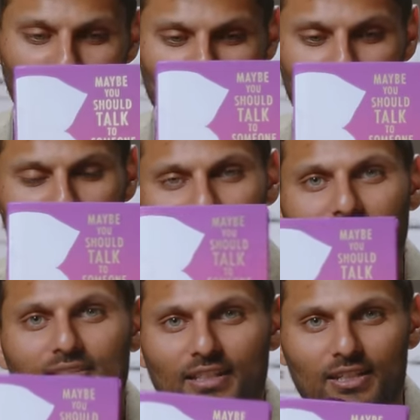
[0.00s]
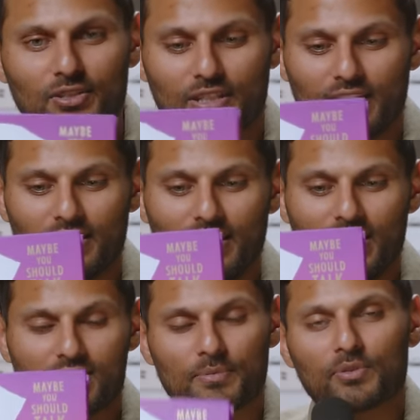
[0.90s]
Gottlieb. And as I said, you can
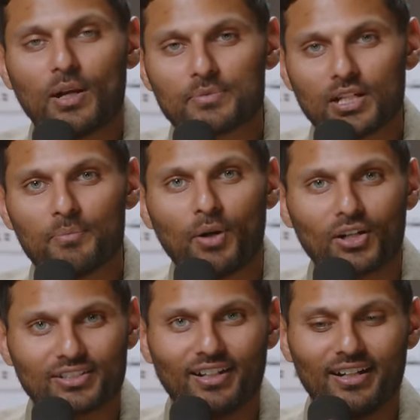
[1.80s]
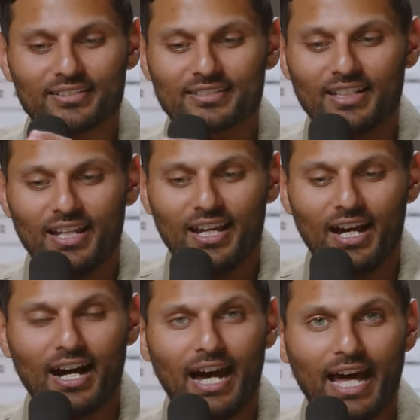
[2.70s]
subscribe to her podcast.
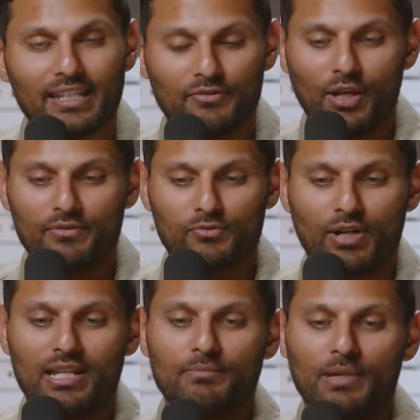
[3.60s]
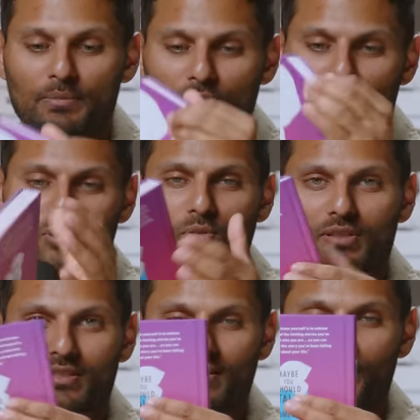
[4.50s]
Uh, and if you haven't read Maybe You Should Talk
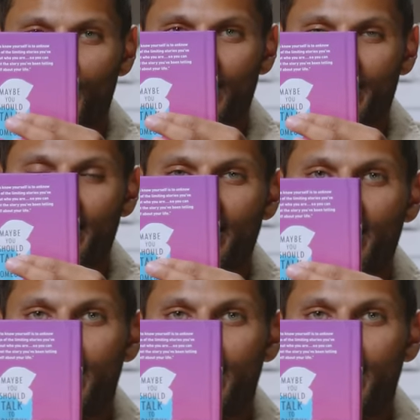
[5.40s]
to Someone,